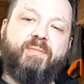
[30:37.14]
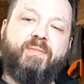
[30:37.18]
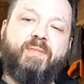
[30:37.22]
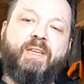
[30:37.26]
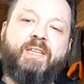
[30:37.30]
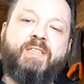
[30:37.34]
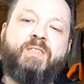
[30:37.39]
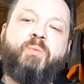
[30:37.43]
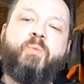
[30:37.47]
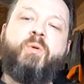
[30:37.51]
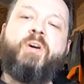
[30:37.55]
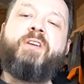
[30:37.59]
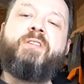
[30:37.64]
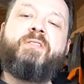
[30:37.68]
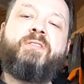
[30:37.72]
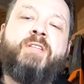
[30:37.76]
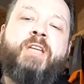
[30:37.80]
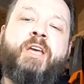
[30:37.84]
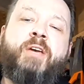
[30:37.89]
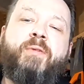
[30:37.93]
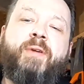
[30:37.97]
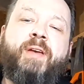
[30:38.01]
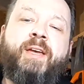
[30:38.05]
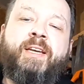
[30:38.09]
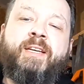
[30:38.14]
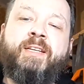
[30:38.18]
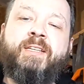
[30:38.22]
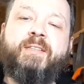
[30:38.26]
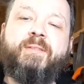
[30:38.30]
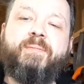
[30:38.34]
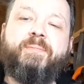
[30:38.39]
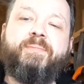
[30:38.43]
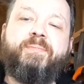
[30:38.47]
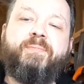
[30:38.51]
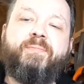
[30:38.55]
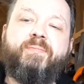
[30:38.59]
It's worth noting
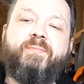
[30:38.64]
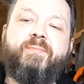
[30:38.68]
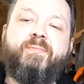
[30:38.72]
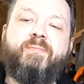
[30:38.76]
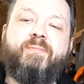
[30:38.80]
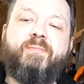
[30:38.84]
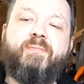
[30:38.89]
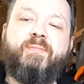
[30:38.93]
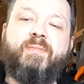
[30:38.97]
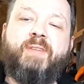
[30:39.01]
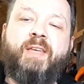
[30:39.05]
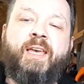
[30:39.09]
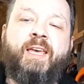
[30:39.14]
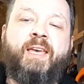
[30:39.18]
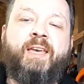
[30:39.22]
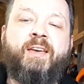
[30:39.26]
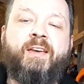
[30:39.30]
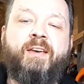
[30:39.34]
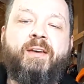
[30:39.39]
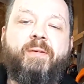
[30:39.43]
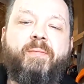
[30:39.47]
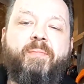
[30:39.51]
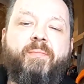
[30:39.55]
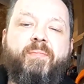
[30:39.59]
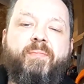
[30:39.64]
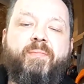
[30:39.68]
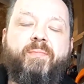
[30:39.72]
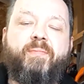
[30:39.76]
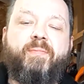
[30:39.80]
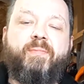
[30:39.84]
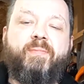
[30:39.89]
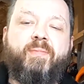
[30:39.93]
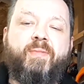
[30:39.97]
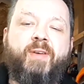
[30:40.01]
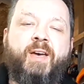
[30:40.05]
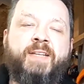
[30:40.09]
here,
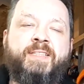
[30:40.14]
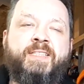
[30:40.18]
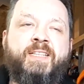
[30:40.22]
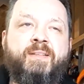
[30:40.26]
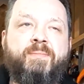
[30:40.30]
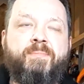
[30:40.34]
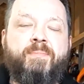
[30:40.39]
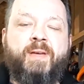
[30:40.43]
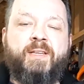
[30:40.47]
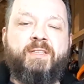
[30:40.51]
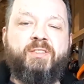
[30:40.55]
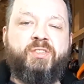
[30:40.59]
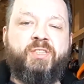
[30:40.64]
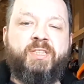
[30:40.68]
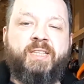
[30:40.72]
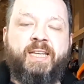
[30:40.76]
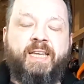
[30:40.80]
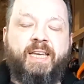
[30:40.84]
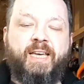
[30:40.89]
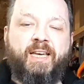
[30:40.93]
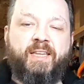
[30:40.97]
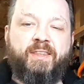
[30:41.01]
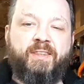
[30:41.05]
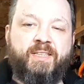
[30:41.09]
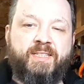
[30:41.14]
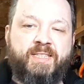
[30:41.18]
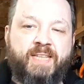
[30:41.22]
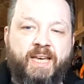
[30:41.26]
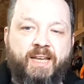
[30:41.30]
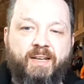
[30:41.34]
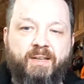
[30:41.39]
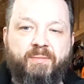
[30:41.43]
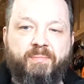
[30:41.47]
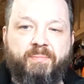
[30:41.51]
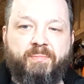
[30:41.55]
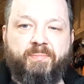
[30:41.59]
I didn't mention it at the
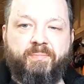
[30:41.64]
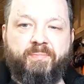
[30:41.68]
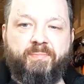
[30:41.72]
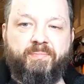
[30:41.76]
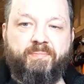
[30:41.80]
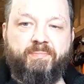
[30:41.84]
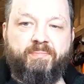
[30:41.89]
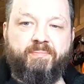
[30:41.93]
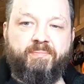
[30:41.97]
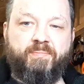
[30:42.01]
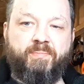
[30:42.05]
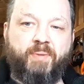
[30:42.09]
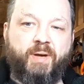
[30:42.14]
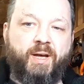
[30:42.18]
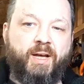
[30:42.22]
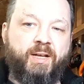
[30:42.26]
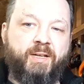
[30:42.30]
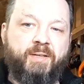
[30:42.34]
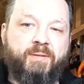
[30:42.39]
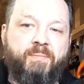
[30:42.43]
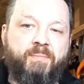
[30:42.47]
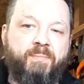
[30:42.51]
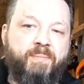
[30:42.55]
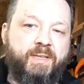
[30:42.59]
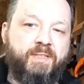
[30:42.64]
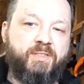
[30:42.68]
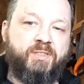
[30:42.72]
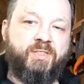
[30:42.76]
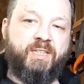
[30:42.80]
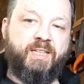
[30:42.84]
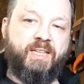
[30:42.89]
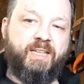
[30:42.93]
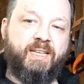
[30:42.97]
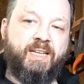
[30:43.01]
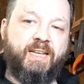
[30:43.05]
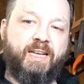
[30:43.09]
denim, but I'll
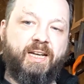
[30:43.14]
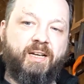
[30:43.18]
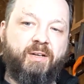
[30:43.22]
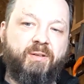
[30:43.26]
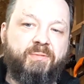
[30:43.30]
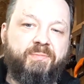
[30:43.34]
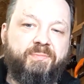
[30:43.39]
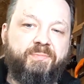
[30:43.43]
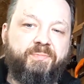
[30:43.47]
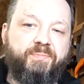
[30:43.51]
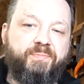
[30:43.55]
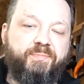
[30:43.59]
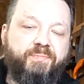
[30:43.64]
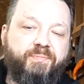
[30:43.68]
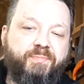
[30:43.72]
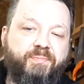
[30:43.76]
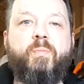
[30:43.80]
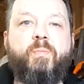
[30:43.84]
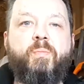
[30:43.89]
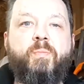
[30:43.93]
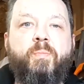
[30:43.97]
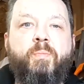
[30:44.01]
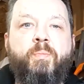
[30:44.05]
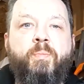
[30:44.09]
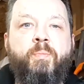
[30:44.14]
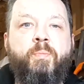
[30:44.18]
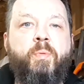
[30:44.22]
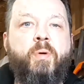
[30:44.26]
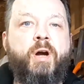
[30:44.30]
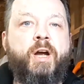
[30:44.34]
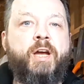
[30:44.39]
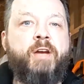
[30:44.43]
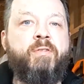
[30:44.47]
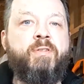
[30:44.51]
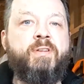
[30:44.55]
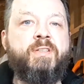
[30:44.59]
mention it now.
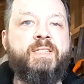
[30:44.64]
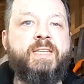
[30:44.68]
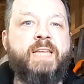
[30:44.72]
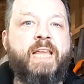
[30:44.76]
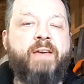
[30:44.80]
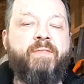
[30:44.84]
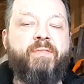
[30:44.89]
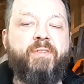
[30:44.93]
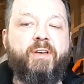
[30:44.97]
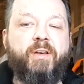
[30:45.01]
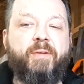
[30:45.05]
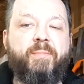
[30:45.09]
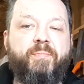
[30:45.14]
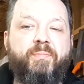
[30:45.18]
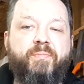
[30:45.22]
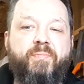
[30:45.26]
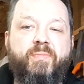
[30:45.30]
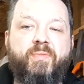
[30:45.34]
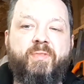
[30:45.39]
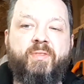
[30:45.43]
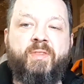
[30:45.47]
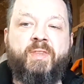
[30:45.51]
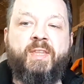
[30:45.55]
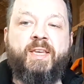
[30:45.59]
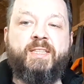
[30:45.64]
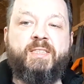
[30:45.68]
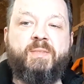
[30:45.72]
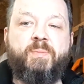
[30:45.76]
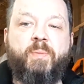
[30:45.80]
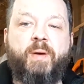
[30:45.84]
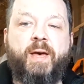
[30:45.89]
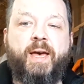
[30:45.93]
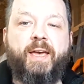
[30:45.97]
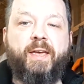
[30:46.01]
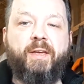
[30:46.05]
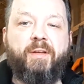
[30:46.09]
Briar is never this
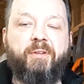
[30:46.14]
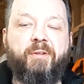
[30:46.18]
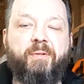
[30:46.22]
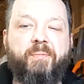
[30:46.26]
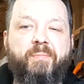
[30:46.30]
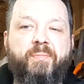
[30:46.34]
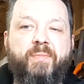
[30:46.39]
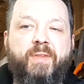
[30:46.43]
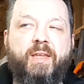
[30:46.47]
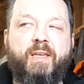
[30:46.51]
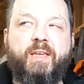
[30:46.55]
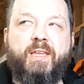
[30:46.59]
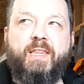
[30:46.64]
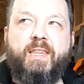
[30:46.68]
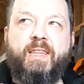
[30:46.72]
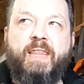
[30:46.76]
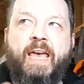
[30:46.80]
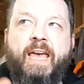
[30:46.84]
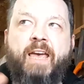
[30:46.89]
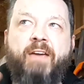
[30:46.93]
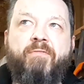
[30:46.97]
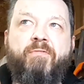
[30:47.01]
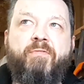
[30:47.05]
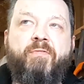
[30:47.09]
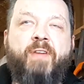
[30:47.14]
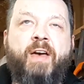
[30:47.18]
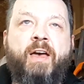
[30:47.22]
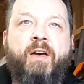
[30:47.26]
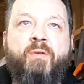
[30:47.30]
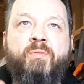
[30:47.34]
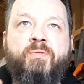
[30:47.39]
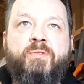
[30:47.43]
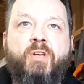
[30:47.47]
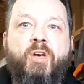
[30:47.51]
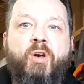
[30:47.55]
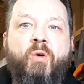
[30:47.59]
pale. They have
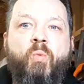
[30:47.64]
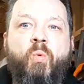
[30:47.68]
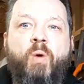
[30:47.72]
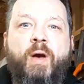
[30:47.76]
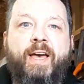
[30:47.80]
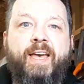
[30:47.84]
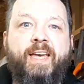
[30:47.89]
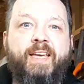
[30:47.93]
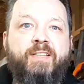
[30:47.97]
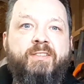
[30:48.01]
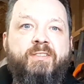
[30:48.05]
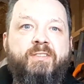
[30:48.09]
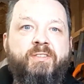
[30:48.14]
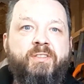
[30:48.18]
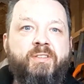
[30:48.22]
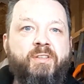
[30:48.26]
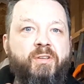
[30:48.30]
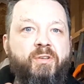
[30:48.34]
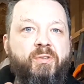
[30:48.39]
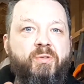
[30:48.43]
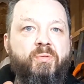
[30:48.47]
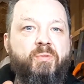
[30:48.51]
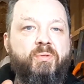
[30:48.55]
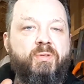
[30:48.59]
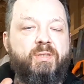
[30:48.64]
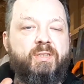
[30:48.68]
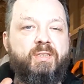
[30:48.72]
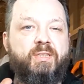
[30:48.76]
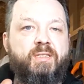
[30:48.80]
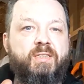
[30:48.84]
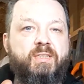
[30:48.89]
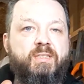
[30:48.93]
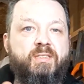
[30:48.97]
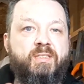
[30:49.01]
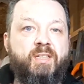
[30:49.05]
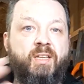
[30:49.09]
found a way to
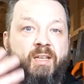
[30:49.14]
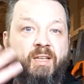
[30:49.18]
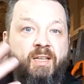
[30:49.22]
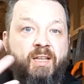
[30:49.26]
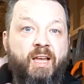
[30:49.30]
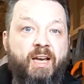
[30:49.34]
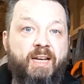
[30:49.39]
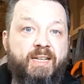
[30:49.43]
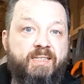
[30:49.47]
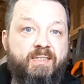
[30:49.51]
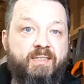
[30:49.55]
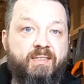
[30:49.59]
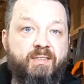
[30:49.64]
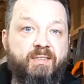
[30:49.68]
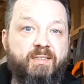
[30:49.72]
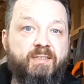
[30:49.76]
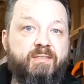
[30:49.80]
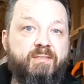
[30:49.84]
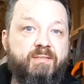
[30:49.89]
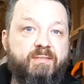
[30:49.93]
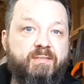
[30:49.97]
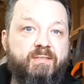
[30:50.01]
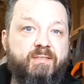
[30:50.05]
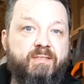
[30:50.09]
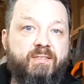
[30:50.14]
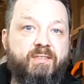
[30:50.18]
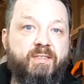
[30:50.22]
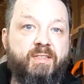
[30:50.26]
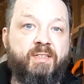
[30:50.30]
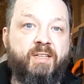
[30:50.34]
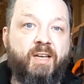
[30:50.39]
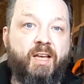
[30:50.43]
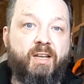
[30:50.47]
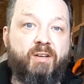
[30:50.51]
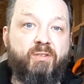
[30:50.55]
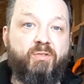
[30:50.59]
lighten the
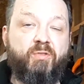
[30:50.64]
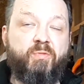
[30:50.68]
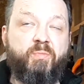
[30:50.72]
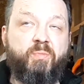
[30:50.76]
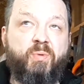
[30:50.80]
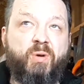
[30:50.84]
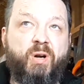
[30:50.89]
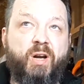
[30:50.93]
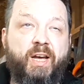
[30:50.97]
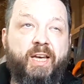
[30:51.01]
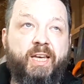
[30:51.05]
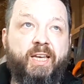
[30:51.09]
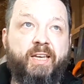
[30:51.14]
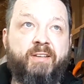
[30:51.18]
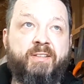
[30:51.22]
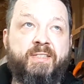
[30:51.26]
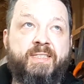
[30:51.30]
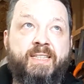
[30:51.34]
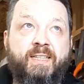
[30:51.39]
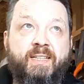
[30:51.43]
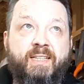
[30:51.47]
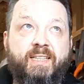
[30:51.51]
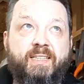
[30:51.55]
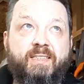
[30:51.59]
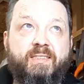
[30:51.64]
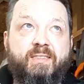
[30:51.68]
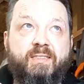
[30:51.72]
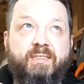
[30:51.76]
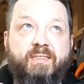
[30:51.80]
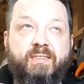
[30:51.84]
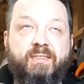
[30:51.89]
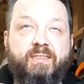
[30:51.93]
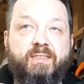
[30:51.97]
colour of briar until it's